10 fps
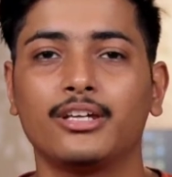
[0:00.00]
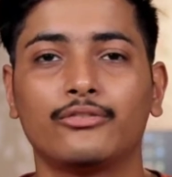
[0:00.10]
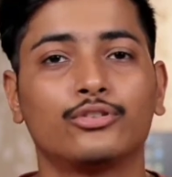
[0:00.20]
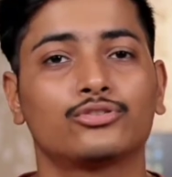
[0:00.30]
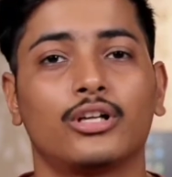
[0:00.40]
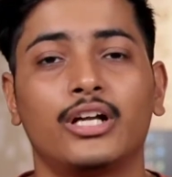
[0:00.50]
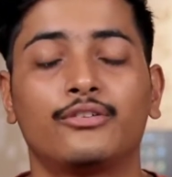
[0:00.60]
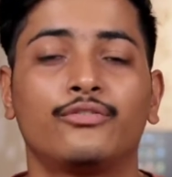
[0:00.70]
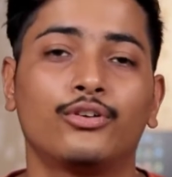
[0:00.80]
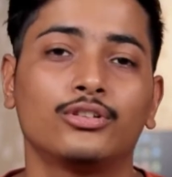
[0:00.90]
earphones or
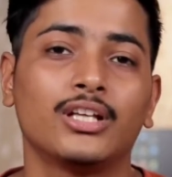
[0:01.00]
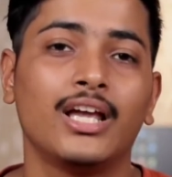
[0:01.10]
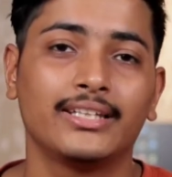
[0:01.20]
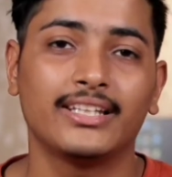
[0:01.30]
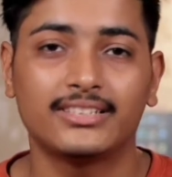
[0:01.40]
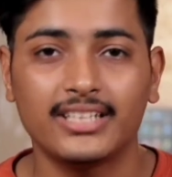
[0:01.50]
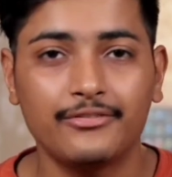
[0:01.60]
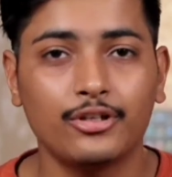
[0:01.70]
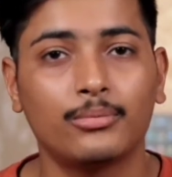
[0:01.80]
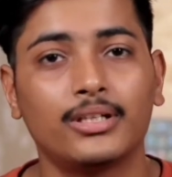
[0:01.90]
headphones, then
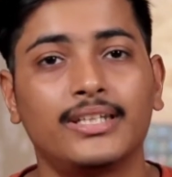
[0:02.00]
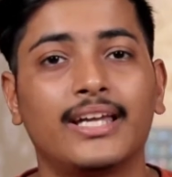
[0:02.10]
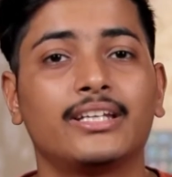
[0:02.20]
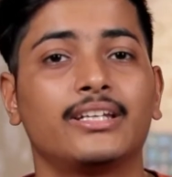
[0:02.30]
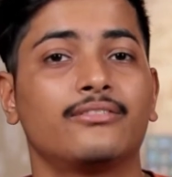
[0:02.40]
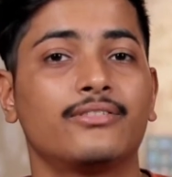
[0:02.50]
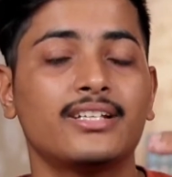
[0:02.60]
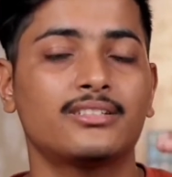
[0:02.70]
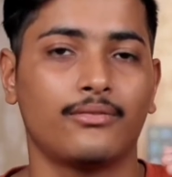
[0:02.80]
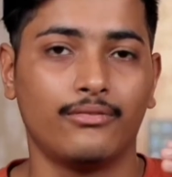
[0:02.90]
save your money and
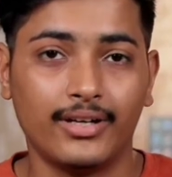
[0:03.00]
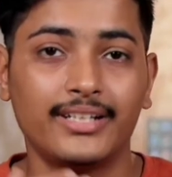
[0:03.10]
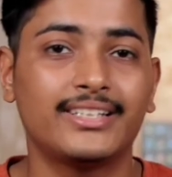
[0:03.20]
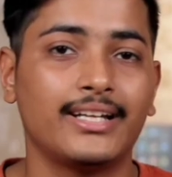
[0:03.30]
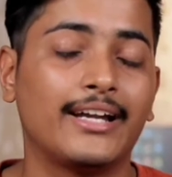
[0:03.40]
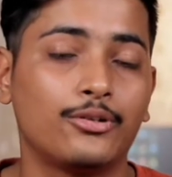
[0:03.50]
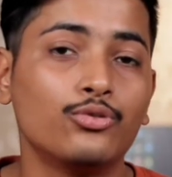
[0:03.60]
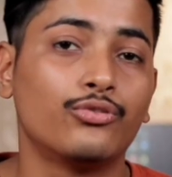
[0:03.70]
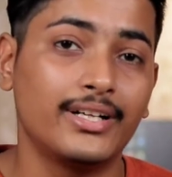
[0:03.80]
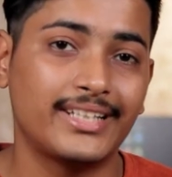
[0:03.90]

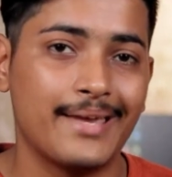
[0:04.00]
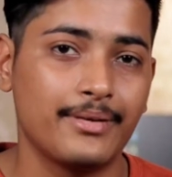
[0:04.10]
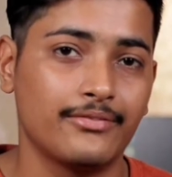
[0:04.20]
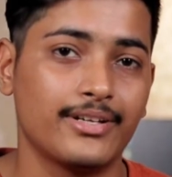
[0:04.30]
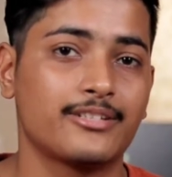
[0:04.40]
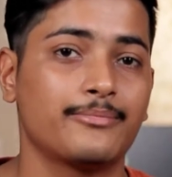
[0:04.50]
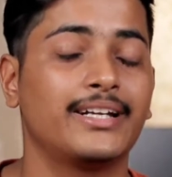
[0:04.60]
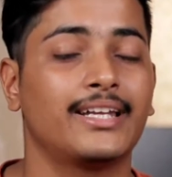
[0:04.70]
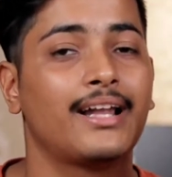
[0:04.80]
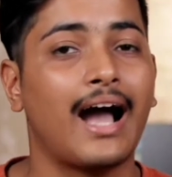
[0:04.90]
do one-time
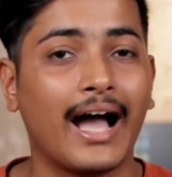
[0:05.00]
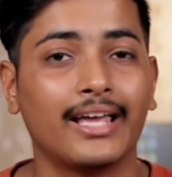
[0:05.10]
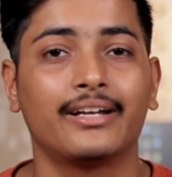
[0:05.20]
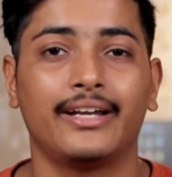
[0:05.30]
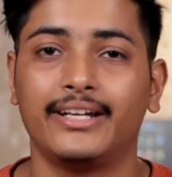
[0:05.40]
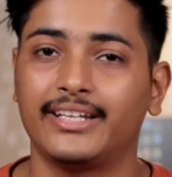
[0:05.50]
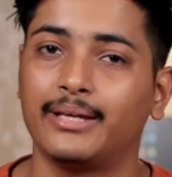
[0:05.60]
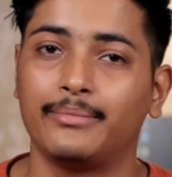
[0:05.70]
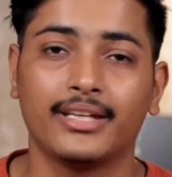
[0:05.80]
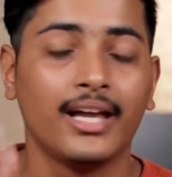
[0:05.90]
investment in higher end
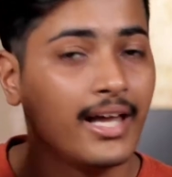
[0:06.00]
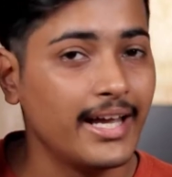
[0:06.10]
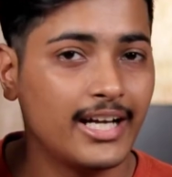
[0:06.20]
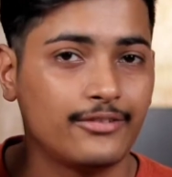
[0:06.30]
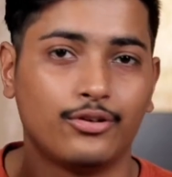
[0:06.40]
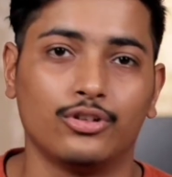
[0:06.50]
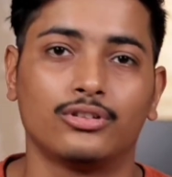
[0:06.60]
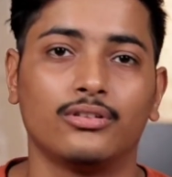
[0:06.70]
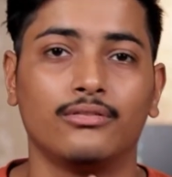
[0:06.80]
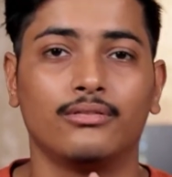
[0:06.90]
gaming
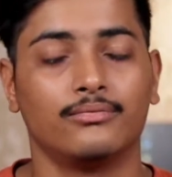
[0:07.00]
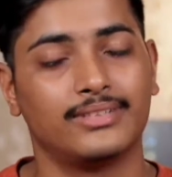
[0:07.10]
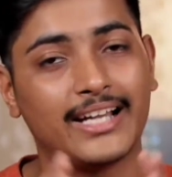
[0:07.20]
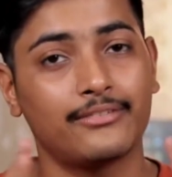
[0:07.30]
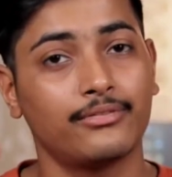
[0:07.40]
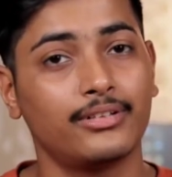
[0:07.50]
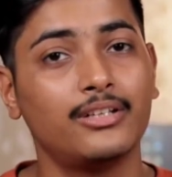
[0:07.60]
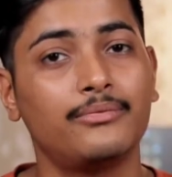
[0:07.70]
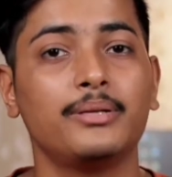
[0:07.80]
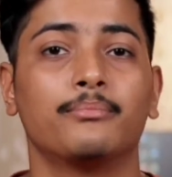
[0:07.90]
headphones. That
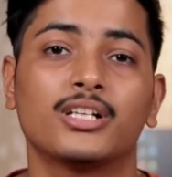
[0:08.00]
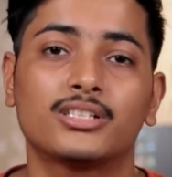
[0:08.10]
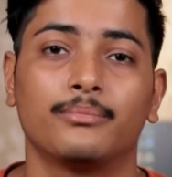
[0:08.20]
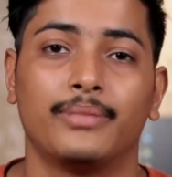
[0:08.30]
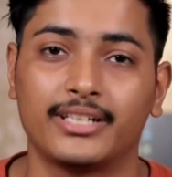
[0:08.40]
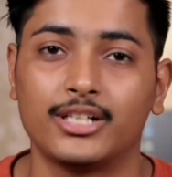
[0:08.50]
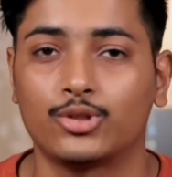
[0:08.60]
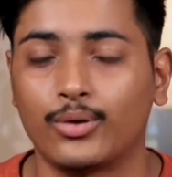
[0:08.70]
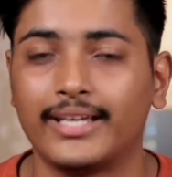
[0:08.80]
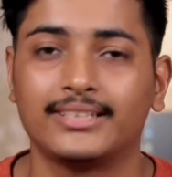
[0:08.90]
will be much better
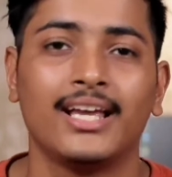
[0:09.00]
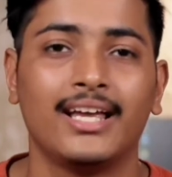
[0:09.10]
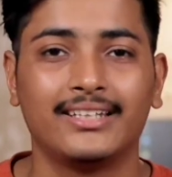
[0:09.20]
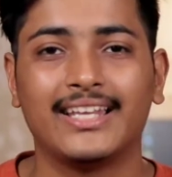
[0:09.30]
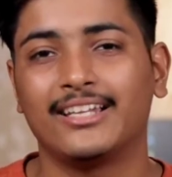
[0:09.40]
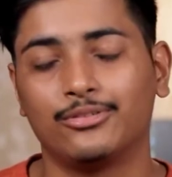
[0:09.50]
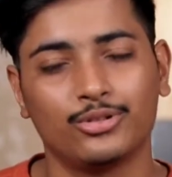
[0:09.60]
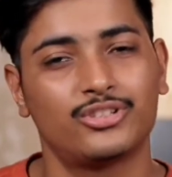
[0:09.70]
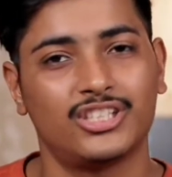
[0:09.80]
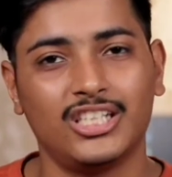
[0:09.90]
choice than
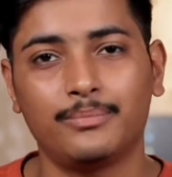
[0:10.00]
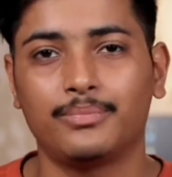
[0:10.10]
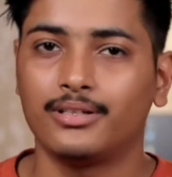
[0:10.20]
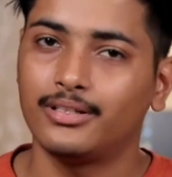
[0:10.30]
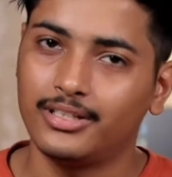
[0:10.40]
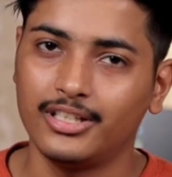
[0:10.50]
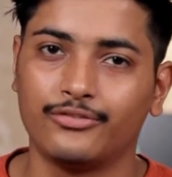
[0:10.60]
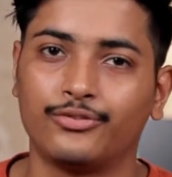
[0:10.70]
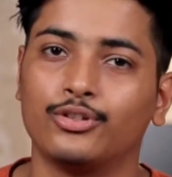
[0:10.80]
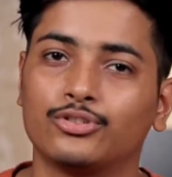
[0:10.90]
those cheap
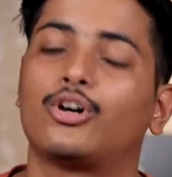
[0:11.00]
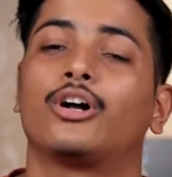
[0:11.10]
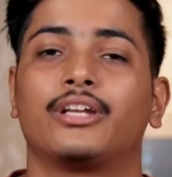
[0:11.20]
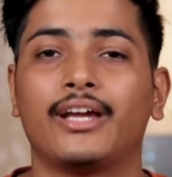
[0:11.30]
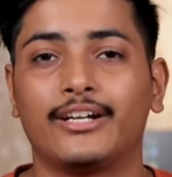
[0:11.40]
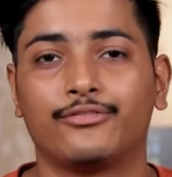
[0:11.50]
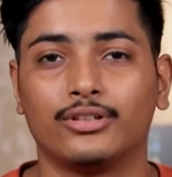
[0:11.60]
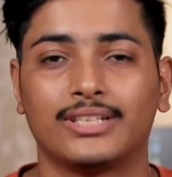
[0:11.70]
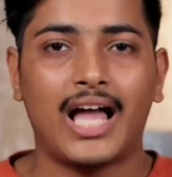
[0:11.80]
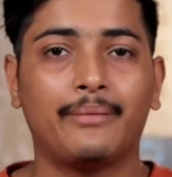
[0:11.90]
earphones or
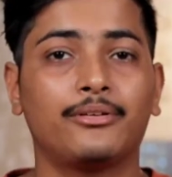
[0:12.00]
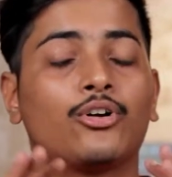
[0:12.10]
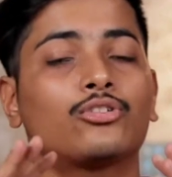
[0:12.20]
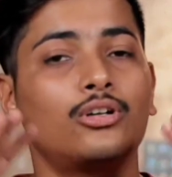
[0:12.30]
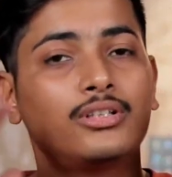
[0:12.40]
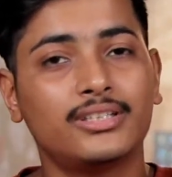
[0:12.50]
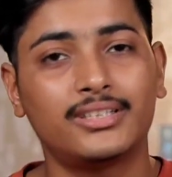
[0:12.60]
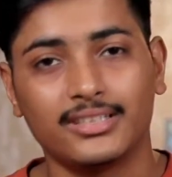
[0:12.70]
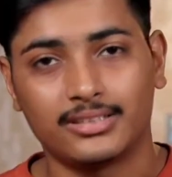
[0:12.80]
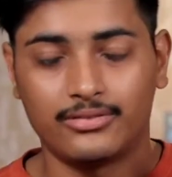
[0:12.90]
headphones. I mean, not only
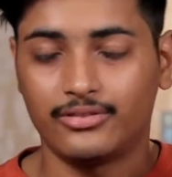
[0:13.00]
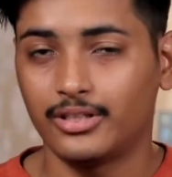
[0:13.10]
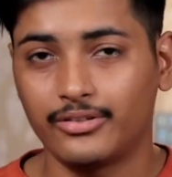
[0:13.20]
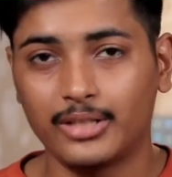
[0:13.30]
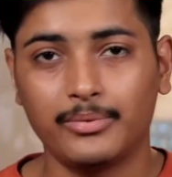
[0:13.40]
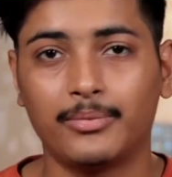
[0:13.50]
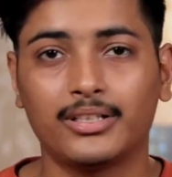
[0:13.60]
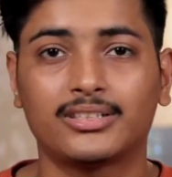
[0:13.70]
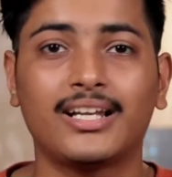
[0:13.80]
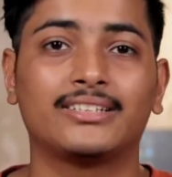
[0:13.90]
this, the Realme
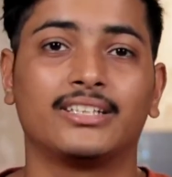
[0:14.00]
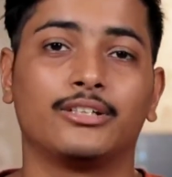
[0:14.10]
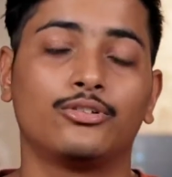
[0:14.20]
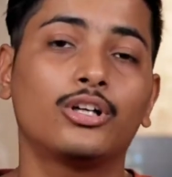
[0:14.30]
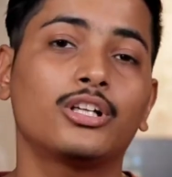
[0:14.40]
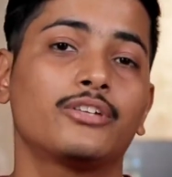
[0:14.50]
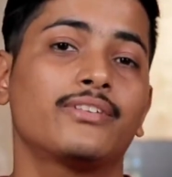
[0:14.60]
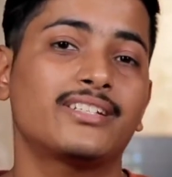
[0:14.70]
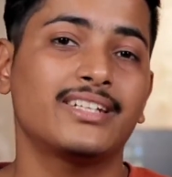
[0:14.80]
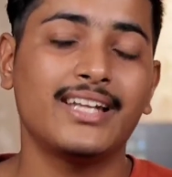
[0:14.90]
Buds Classic, don't
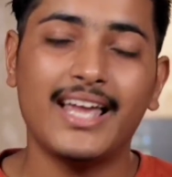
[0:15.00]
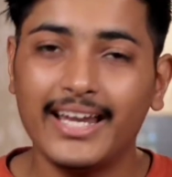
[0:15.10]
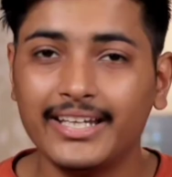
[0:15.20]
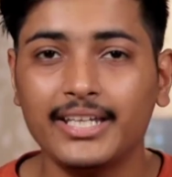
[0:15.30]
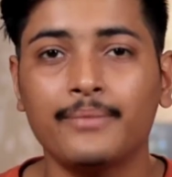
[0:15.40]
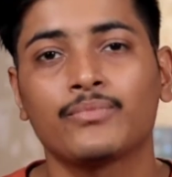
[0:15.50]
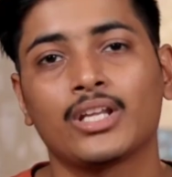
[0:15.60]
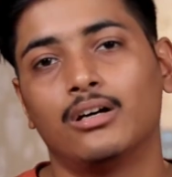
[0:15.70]
invest in any